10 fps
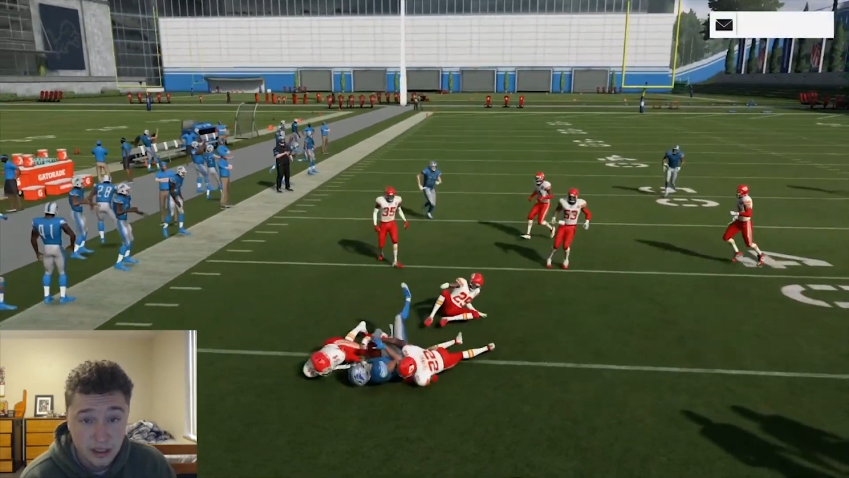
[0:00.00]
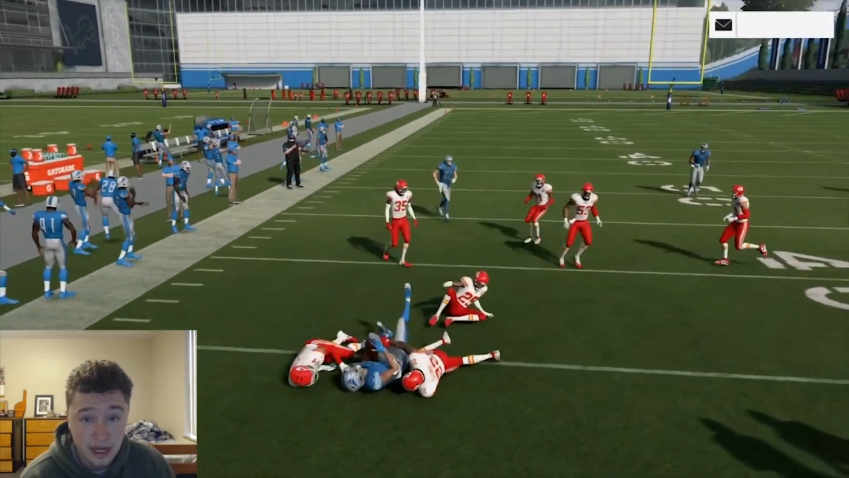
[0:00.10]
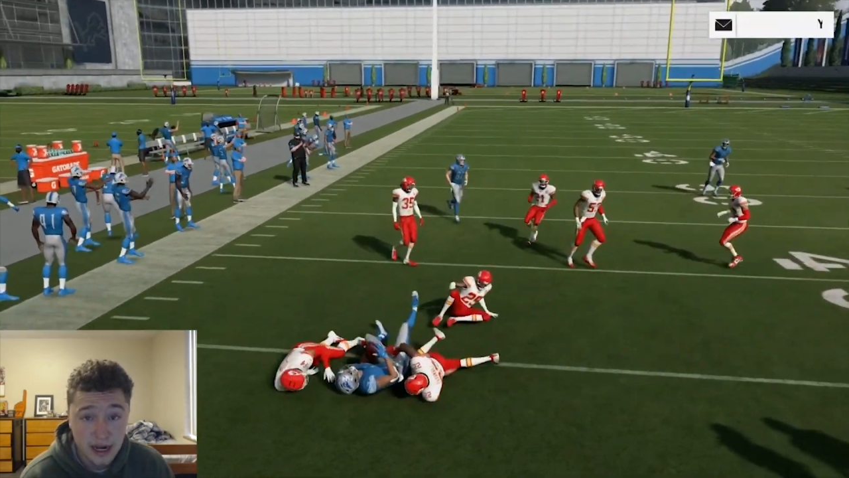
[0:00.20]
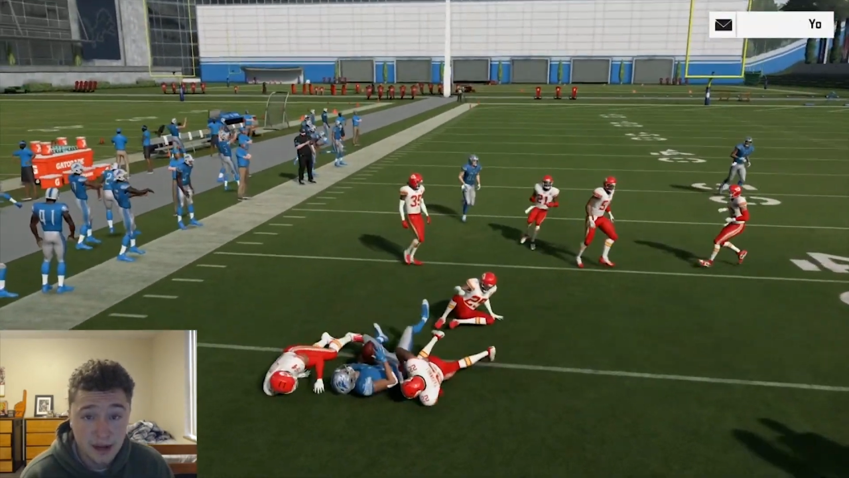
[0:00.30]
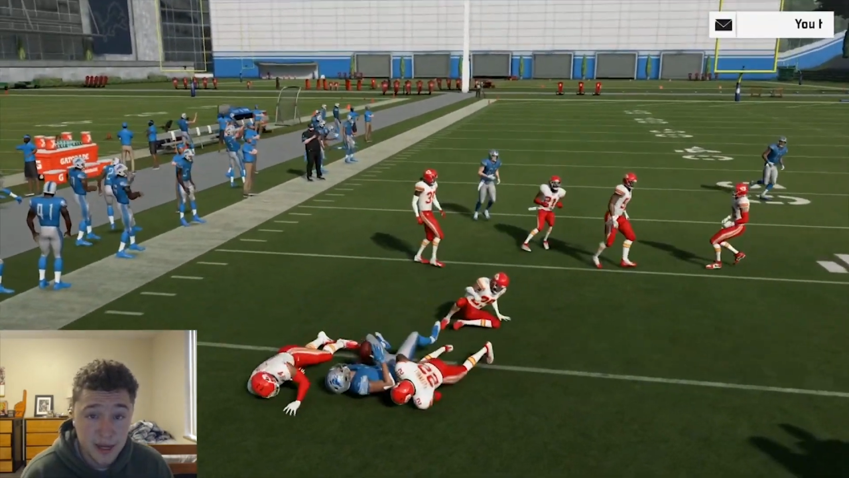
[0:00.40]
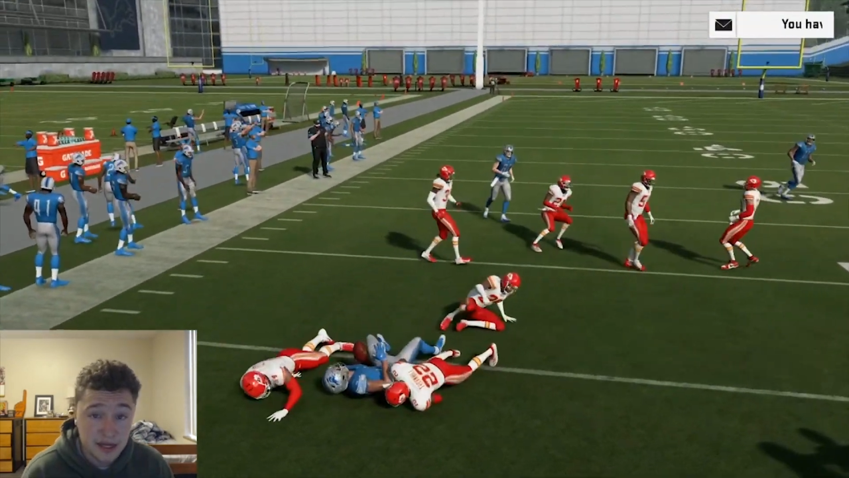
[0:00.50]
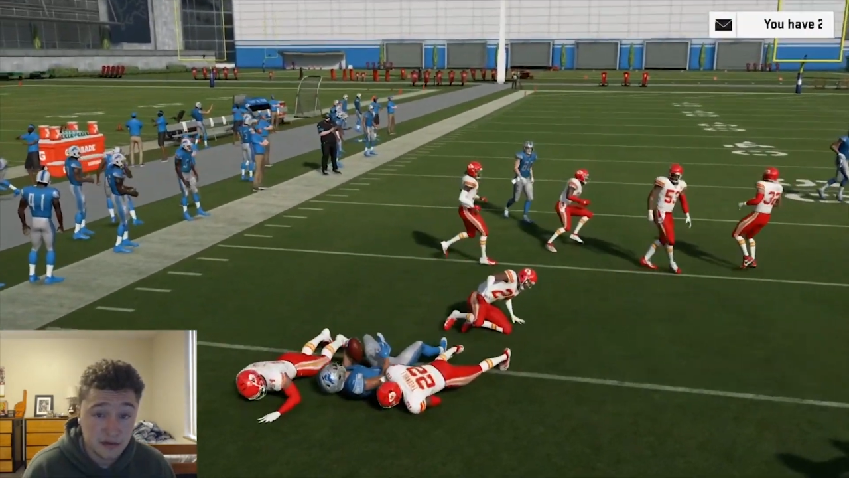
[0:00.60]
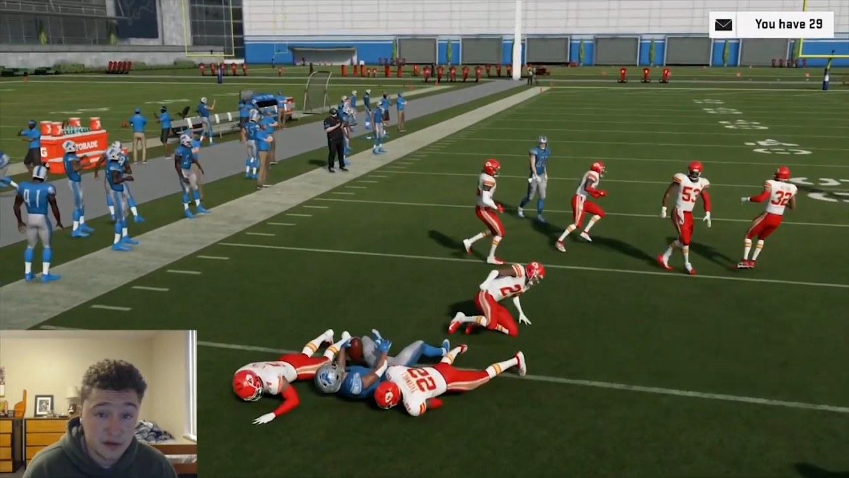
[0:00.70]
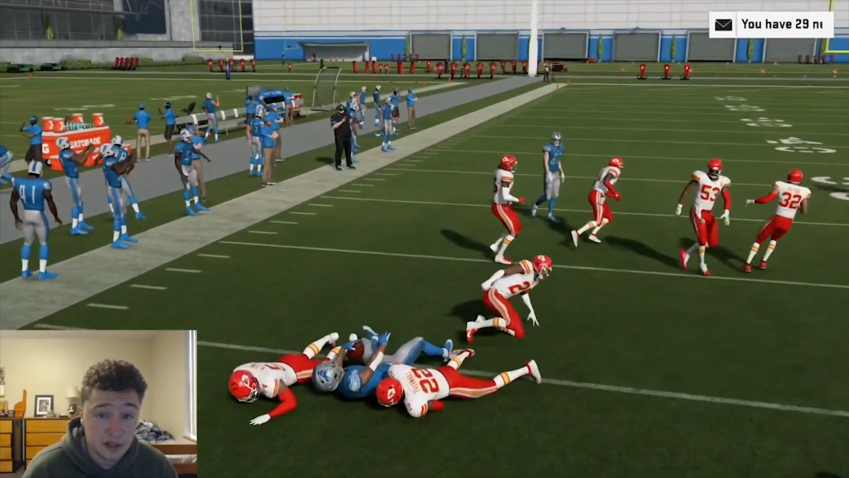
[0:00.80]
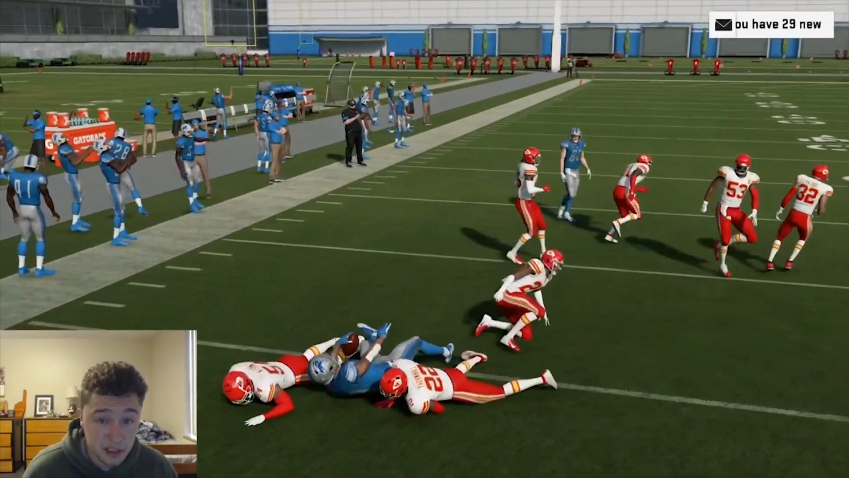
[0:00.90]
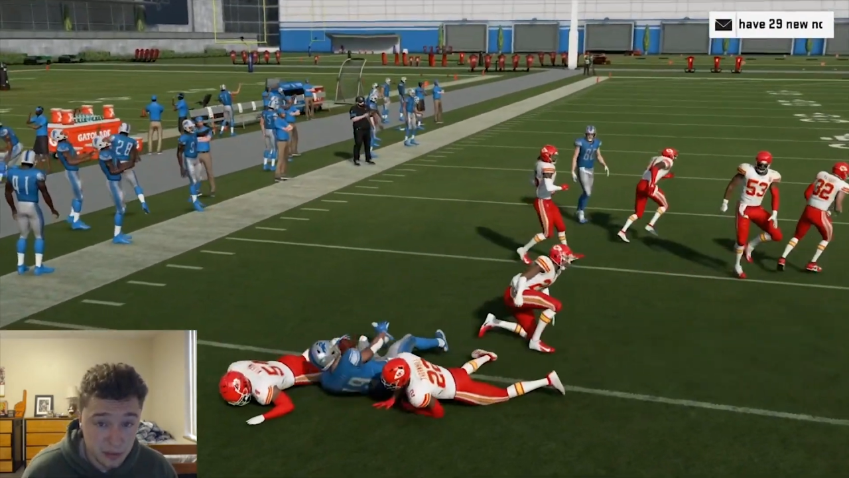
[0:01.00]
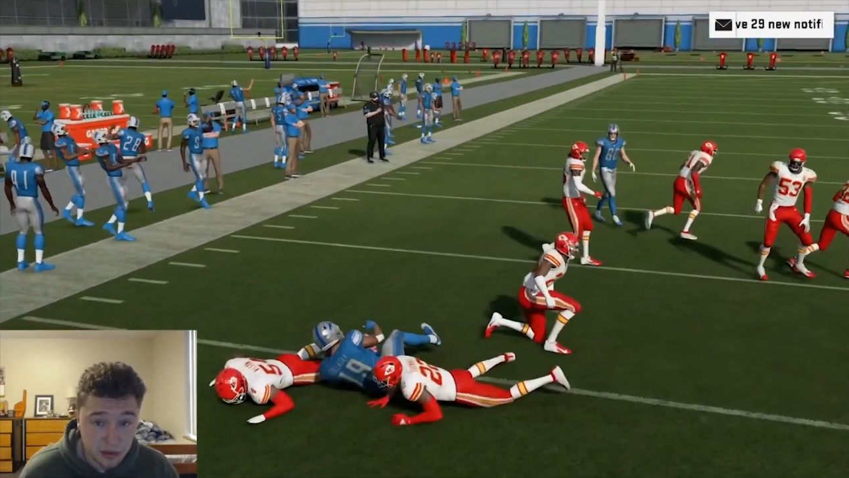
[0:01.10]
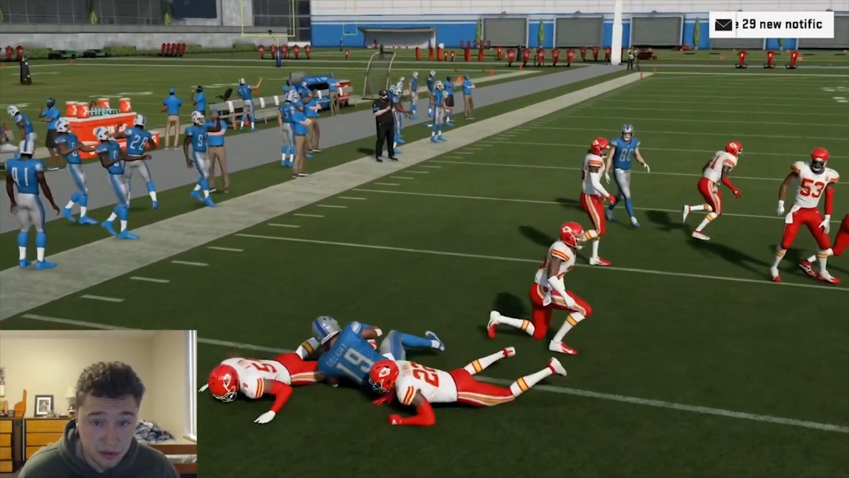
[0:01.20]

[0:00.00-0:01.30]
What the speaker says: And it makes for a simple